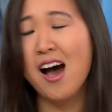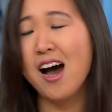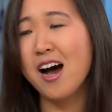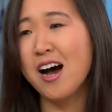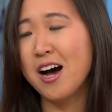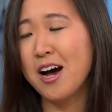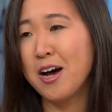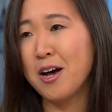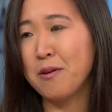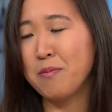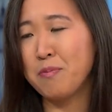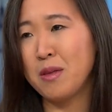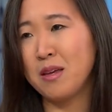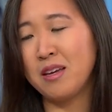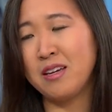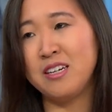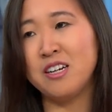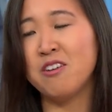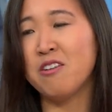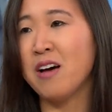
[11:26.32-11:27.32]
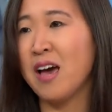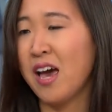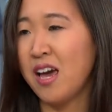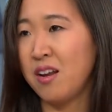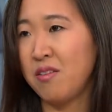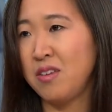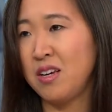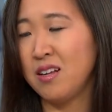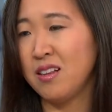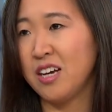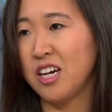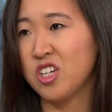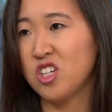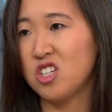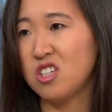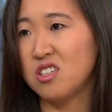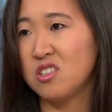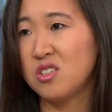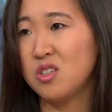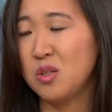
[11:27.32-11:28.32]
ahead of the
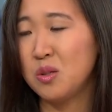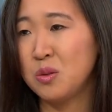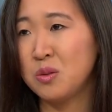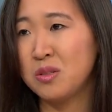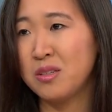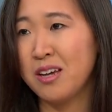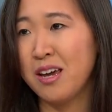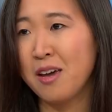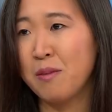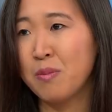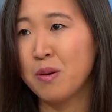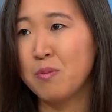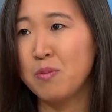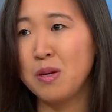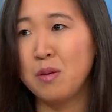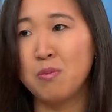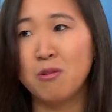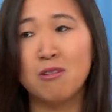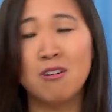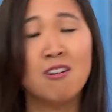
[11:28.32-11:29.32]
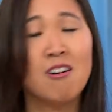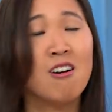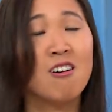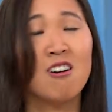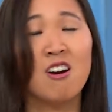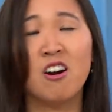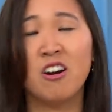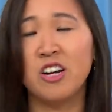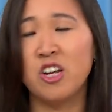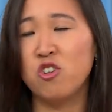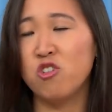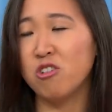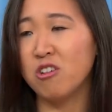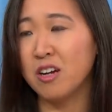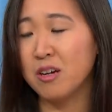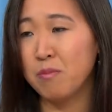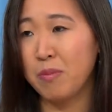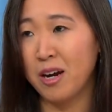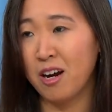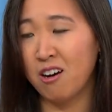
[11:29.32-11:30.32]
election on Tuesday, but people are already
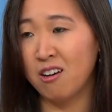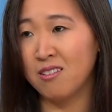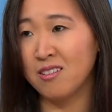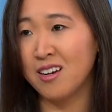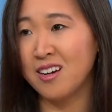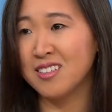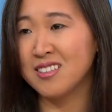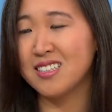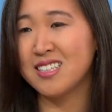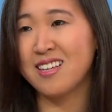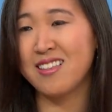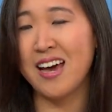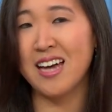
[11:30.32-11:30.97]
drawing parallels to